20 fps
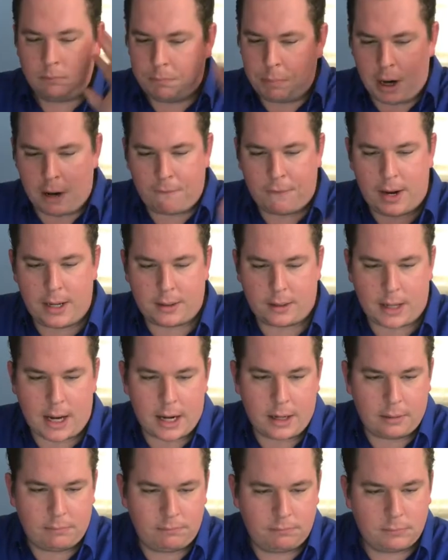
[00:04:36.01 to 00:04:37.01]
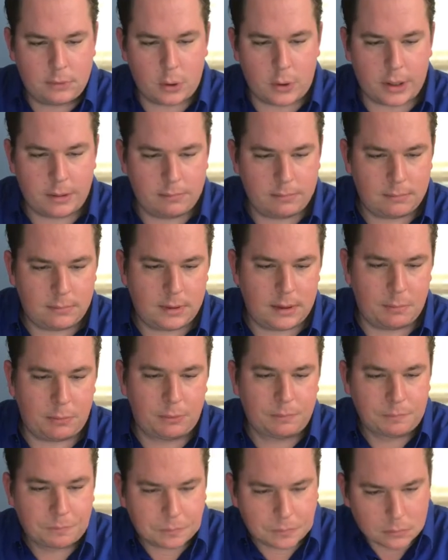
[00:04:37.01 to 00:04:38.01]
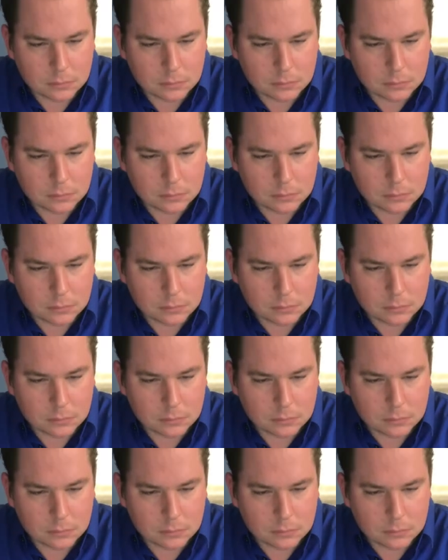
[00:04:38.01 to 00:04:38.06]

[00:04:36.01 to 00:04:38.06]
Paraphrase it kind of, sort of, simple.